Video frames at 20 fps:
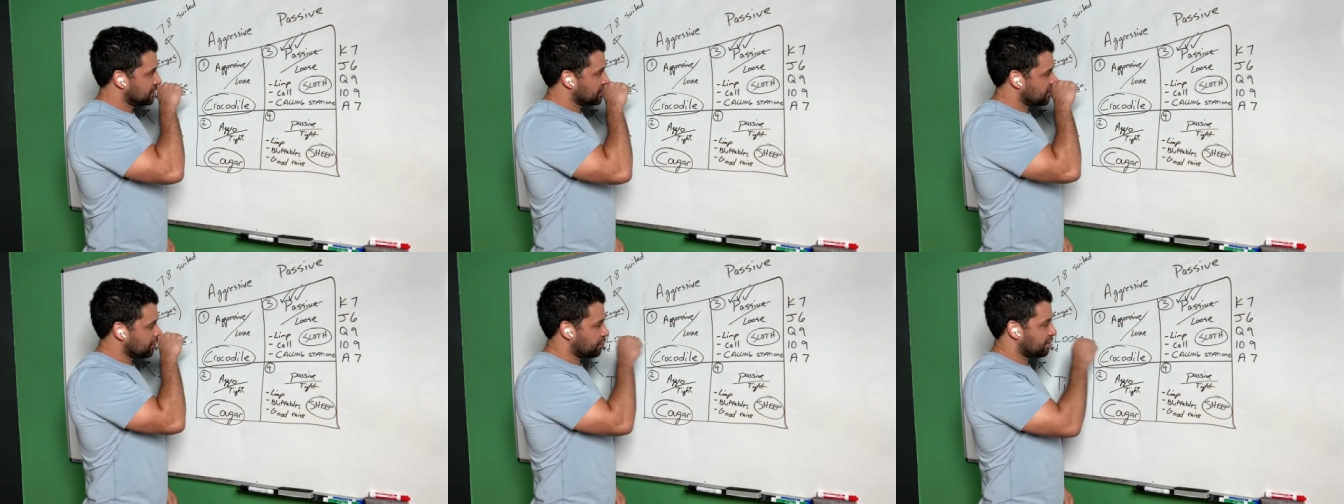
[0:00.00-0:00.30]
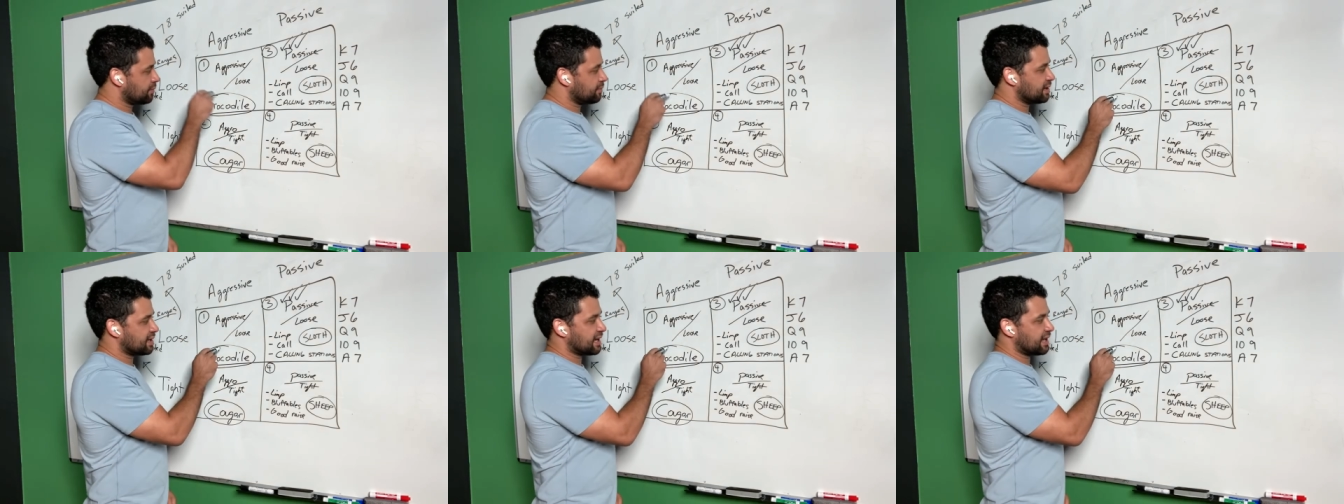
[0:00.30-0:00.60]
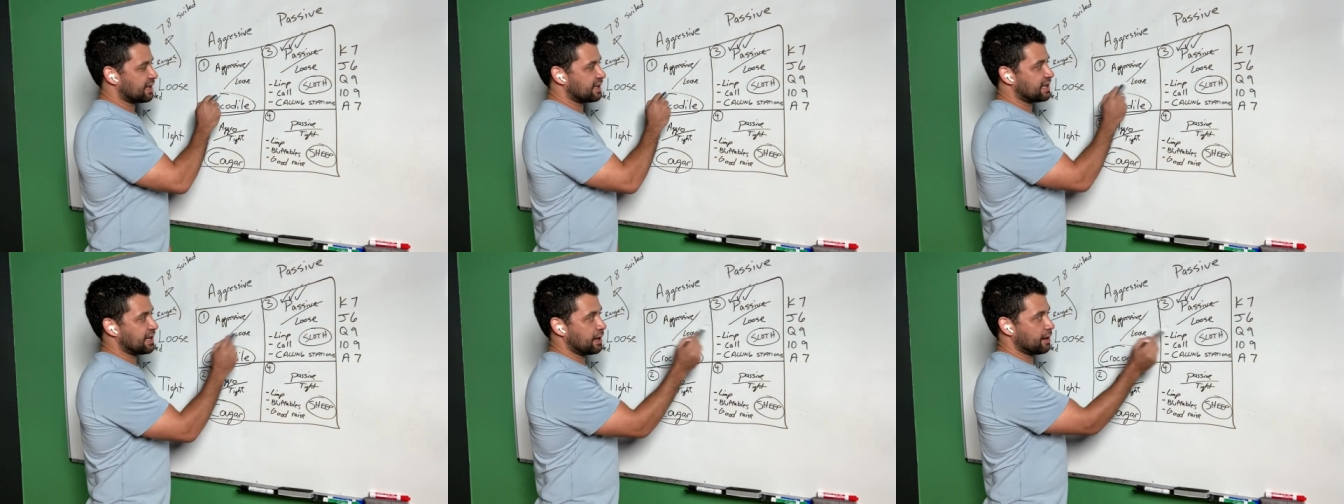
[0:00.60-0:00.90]
you want to be
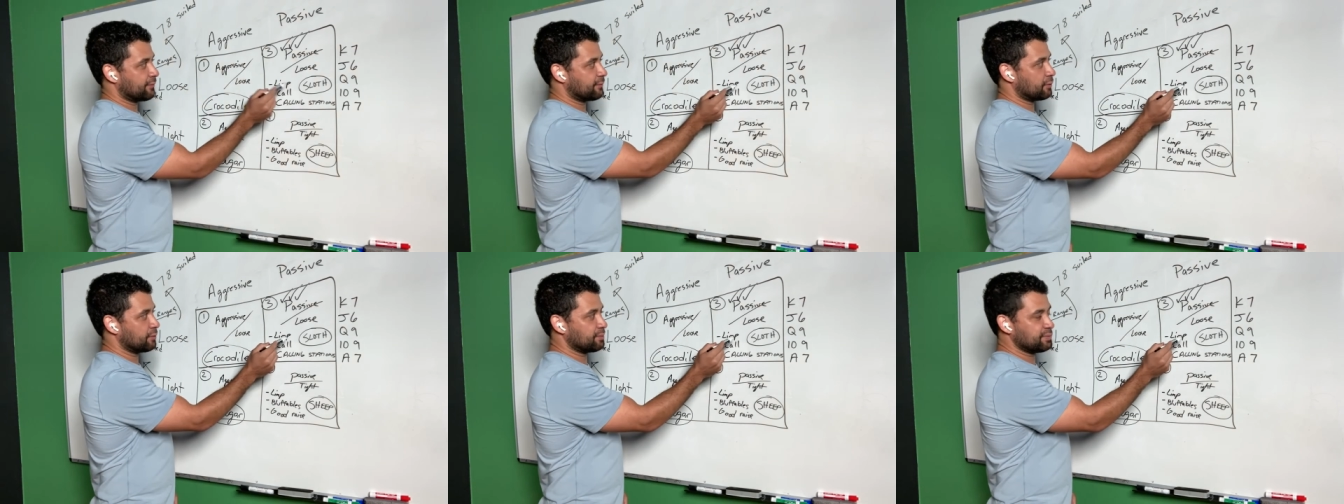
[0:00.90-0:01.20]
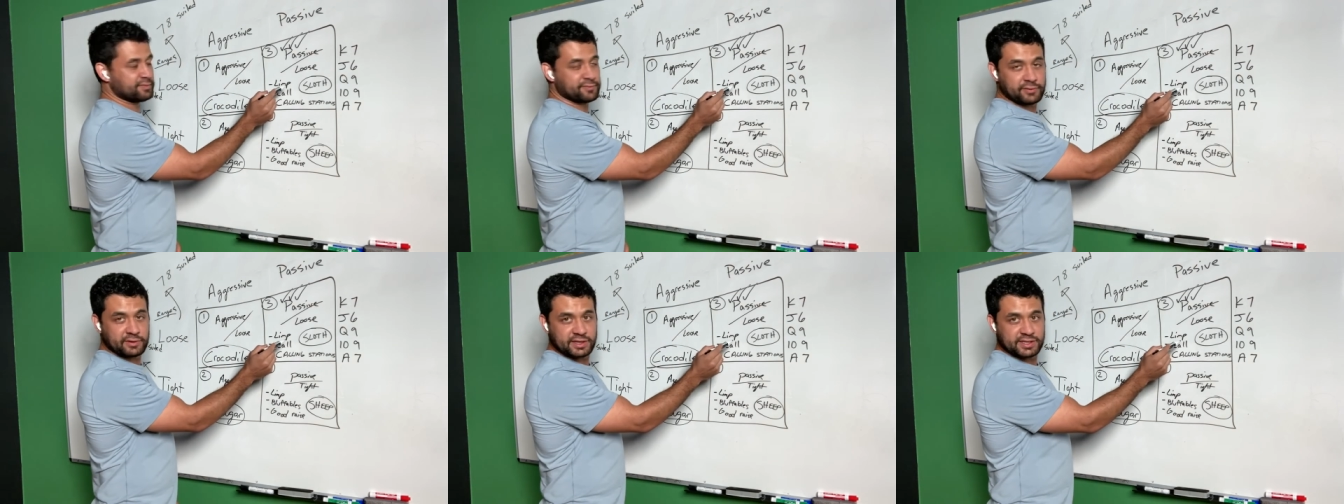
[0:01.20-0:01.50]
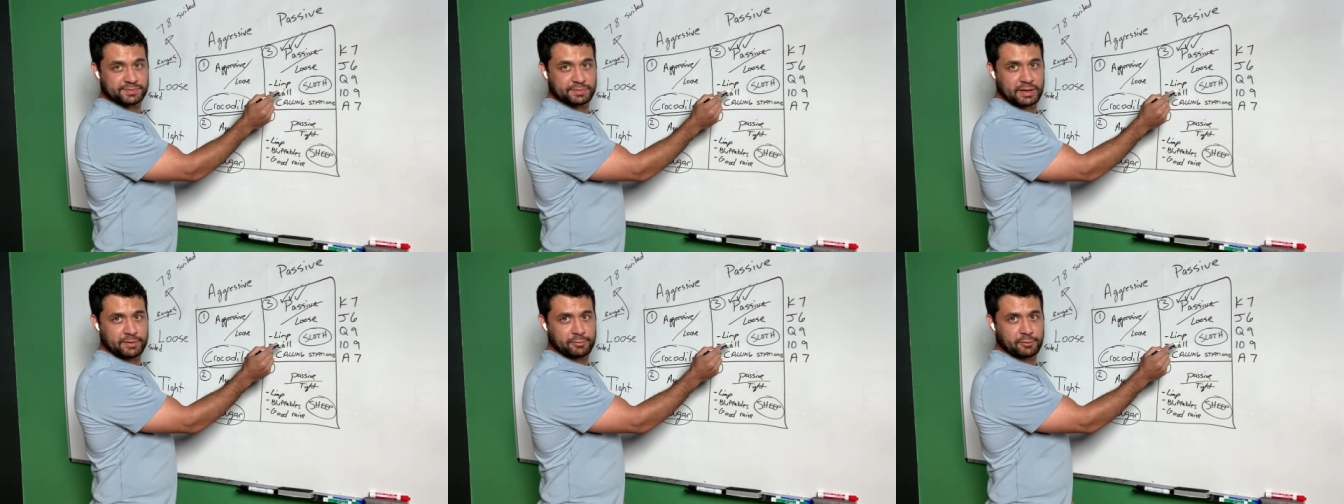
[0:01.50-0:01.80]
kind of careful for
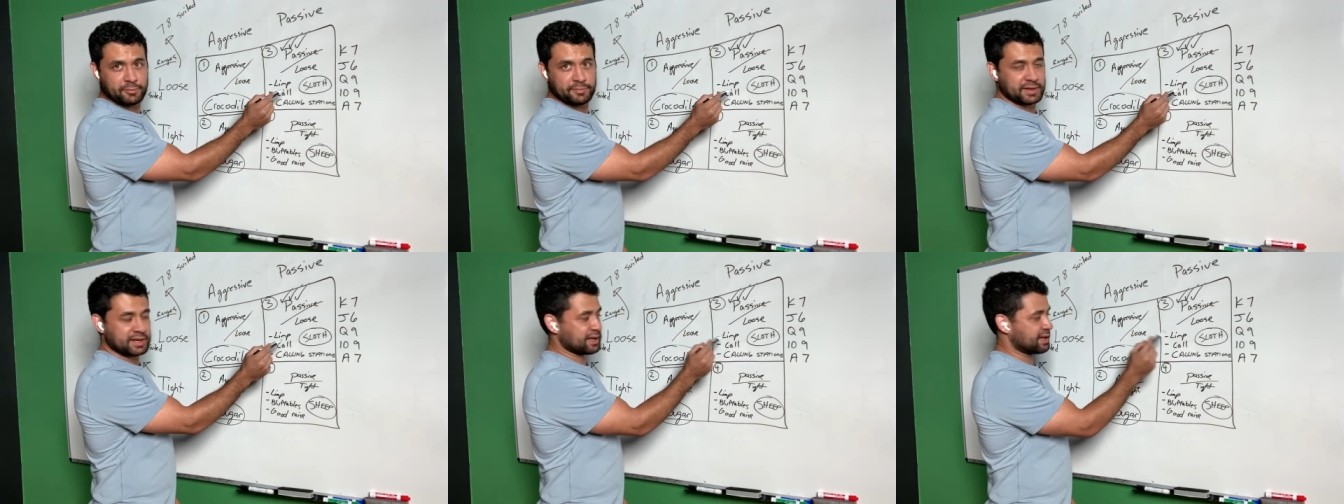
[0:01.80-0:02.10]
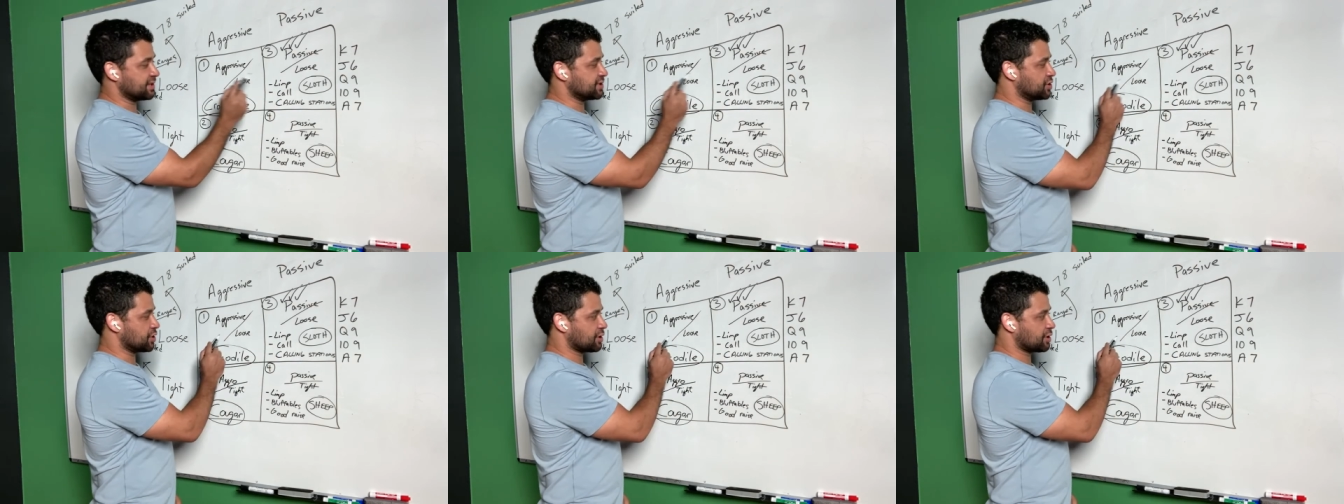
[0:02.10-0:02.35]
these people because